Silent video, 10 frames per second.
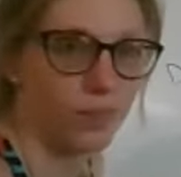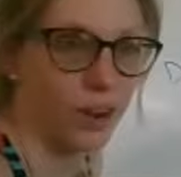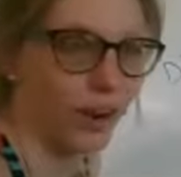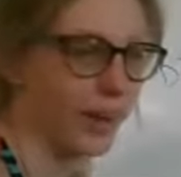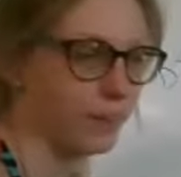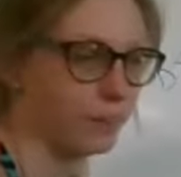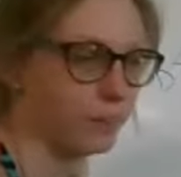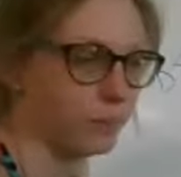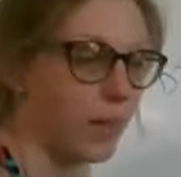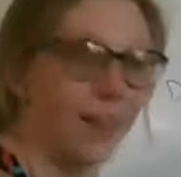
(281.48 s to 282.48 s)
All right,
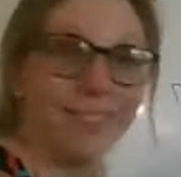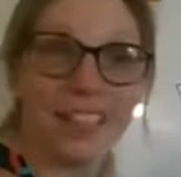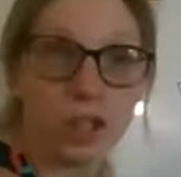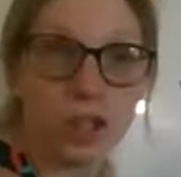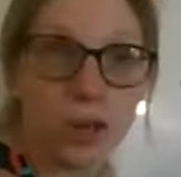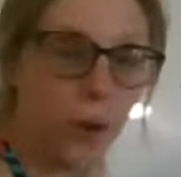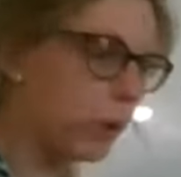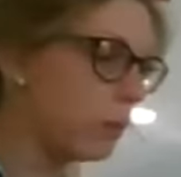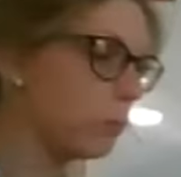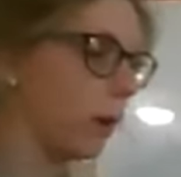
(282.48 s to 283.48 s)
let's try
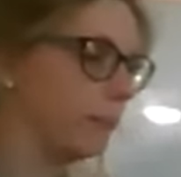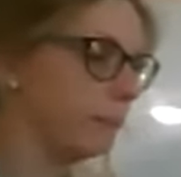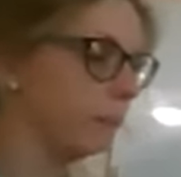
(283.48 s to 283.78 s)
one more.